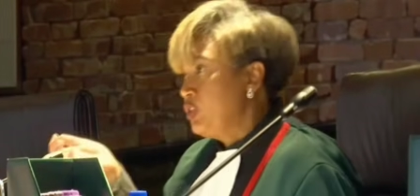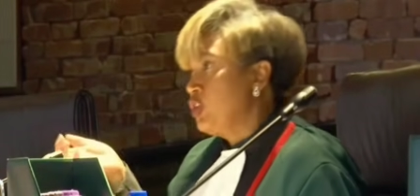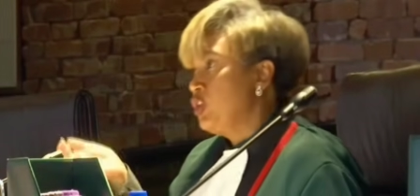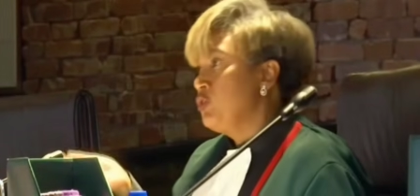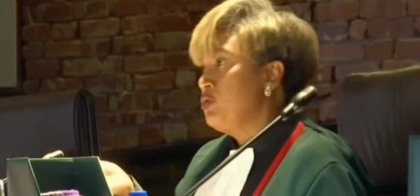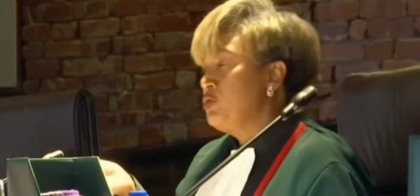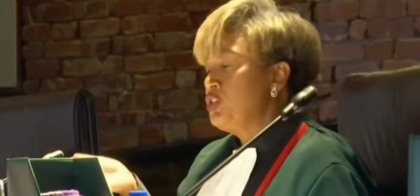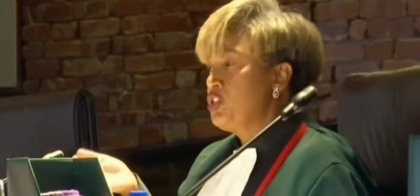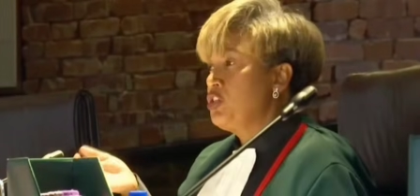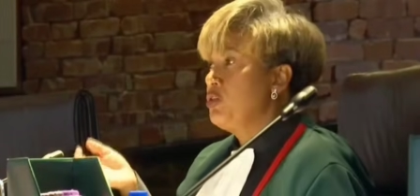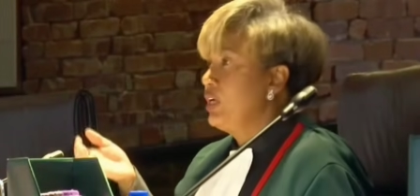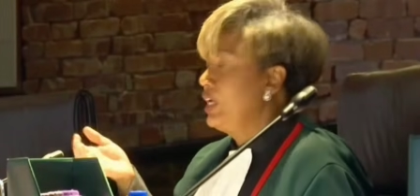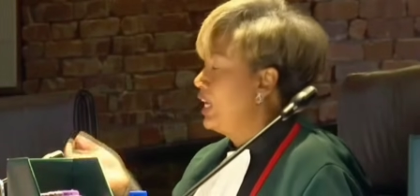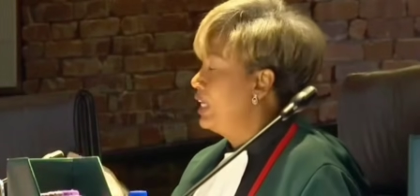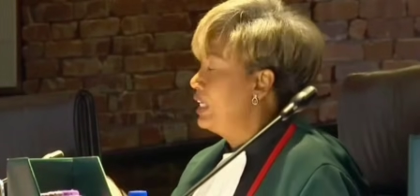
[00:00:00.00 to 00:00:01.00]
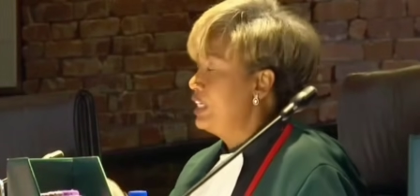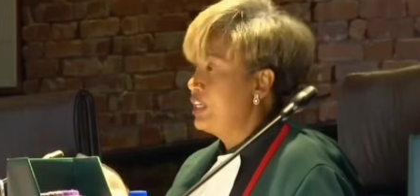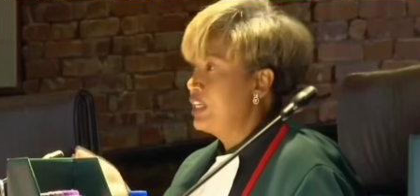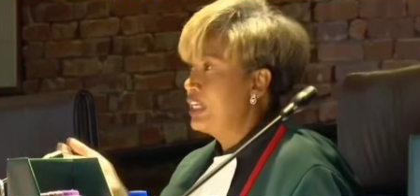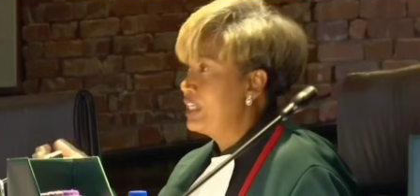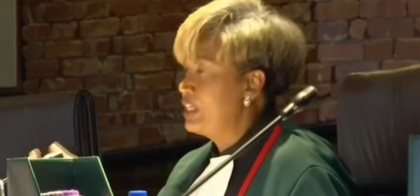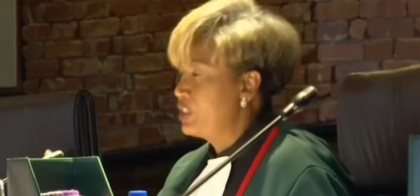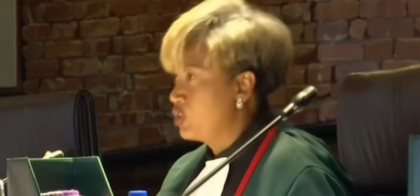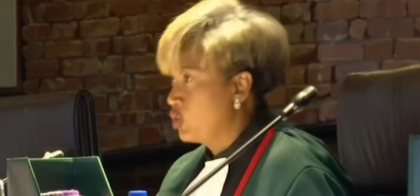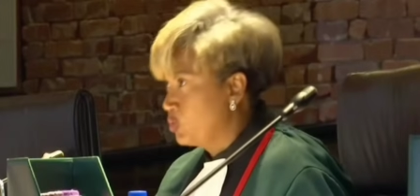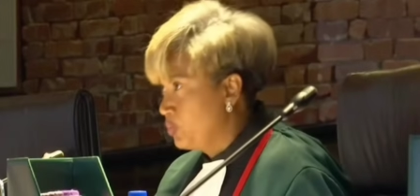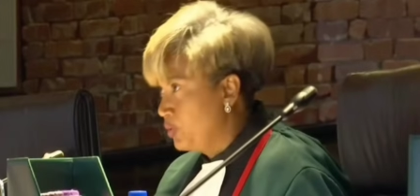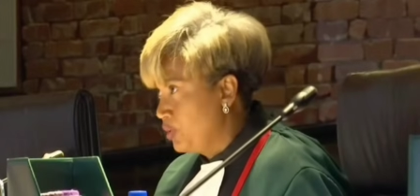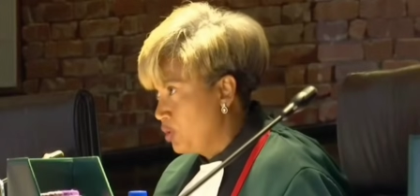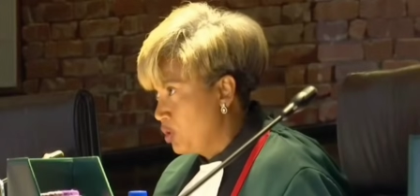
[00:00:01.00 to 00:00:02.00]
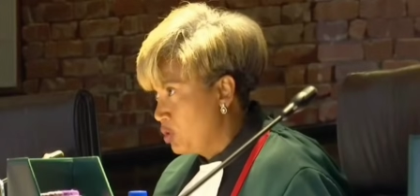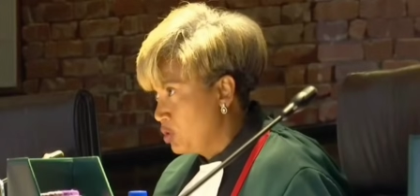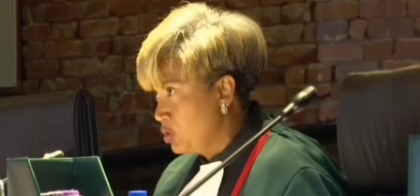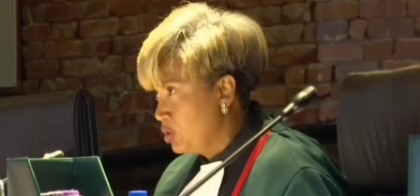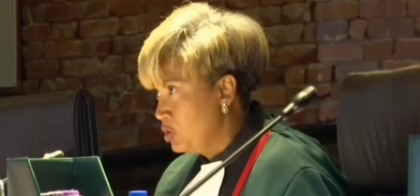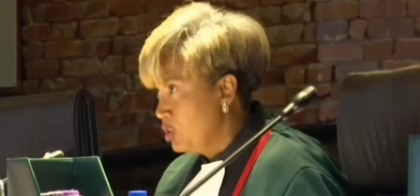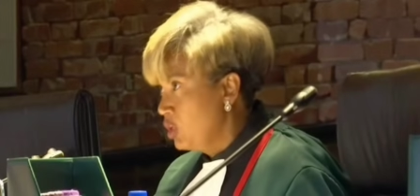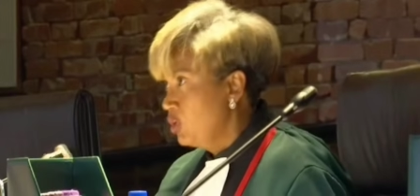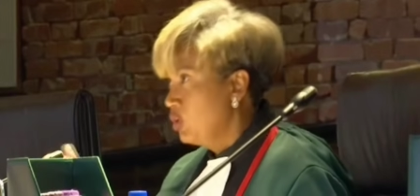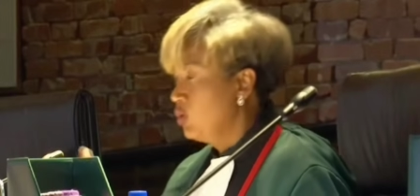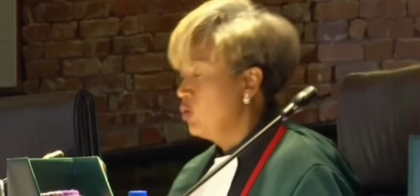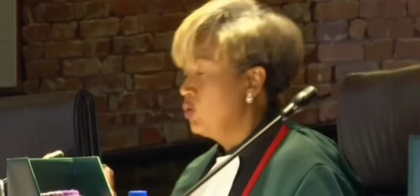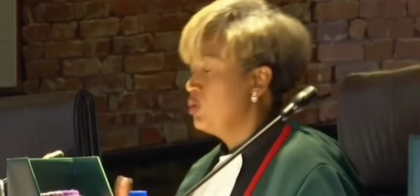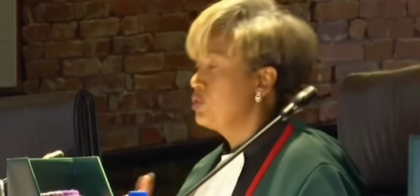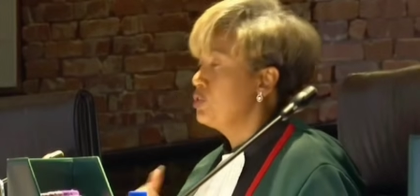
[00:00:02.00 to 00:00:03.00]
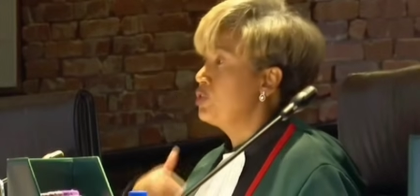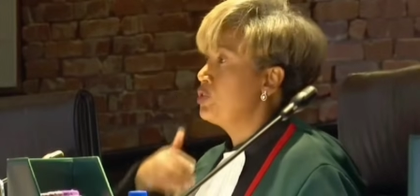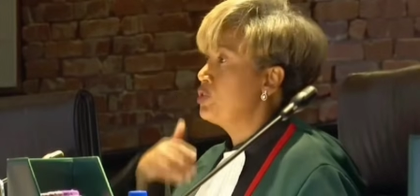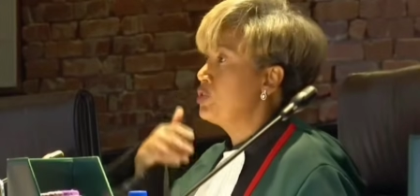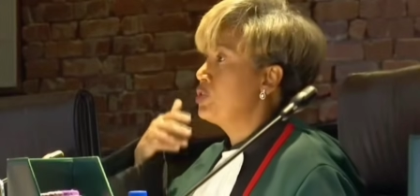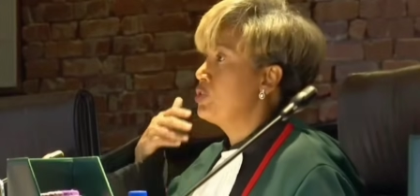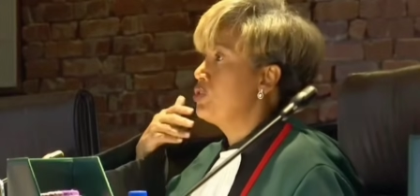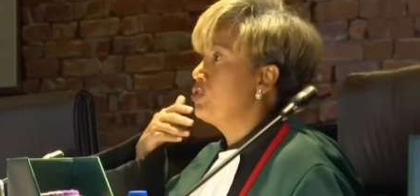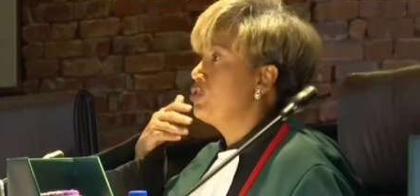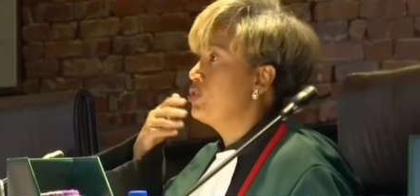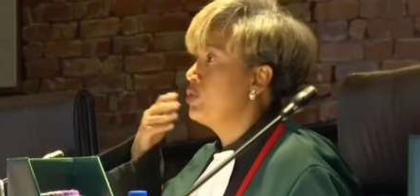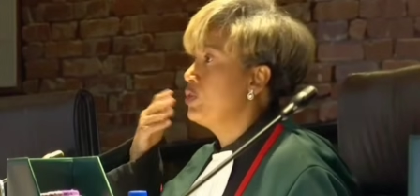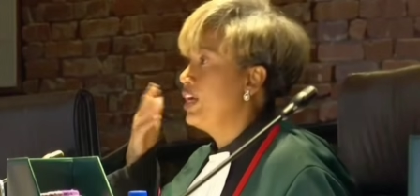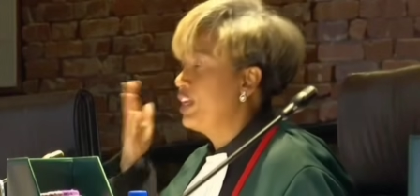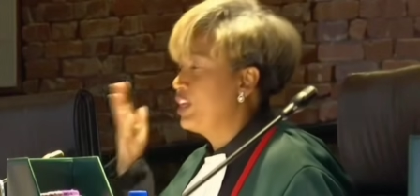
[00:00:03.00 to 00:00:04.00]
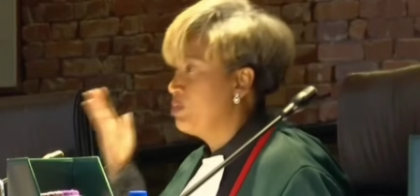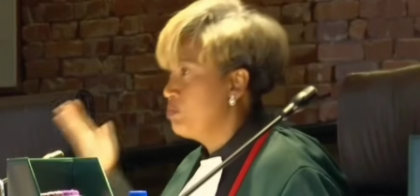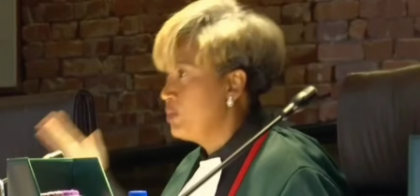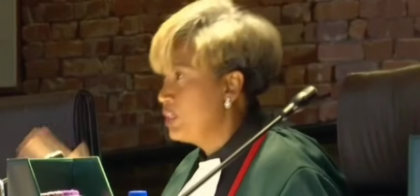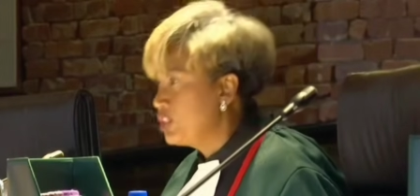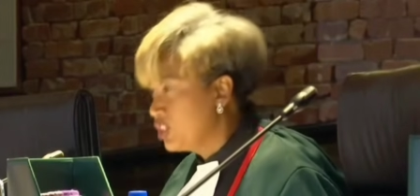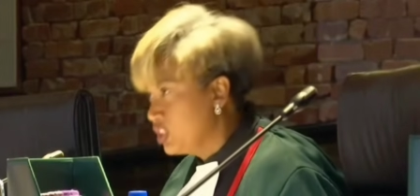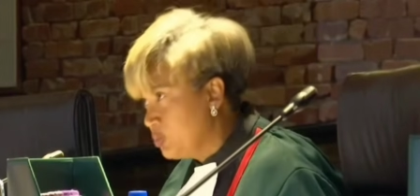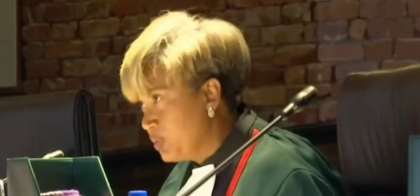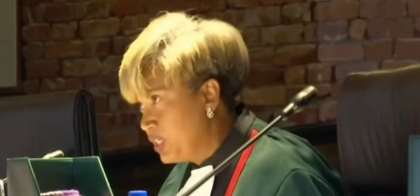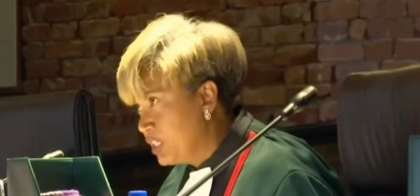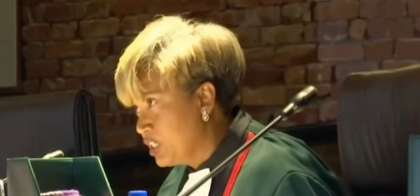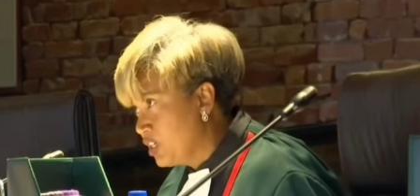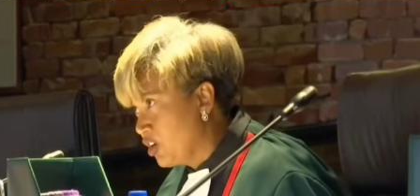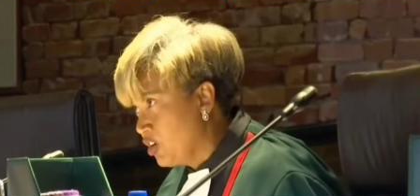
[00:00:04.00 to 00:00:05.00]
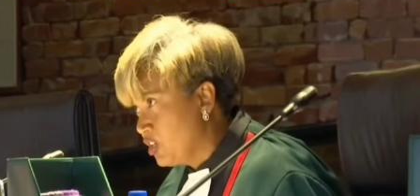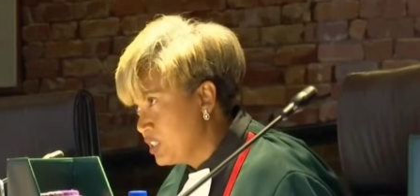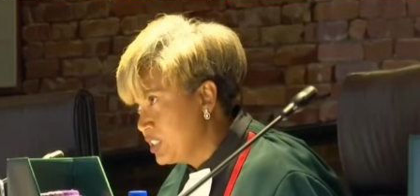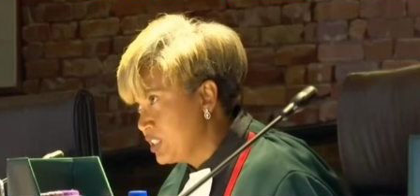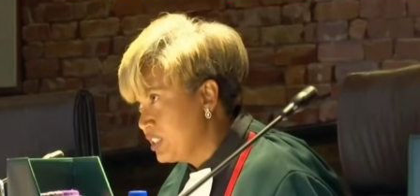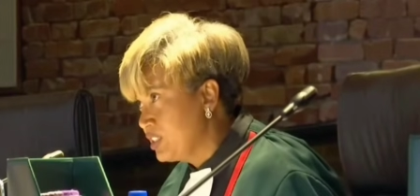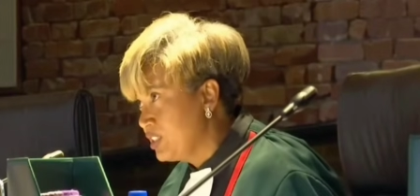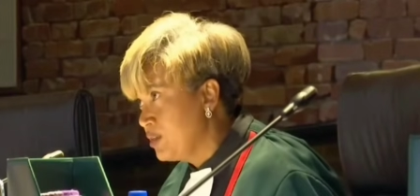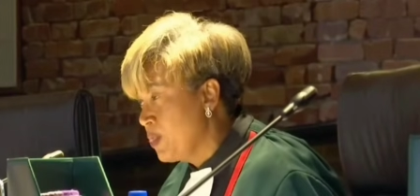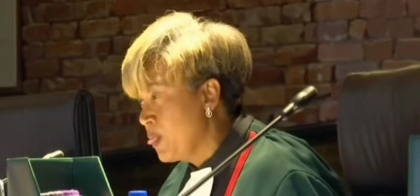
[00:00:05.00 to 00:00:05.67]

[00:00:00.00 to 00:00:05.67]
due to early release on parole or due to a remission being granted,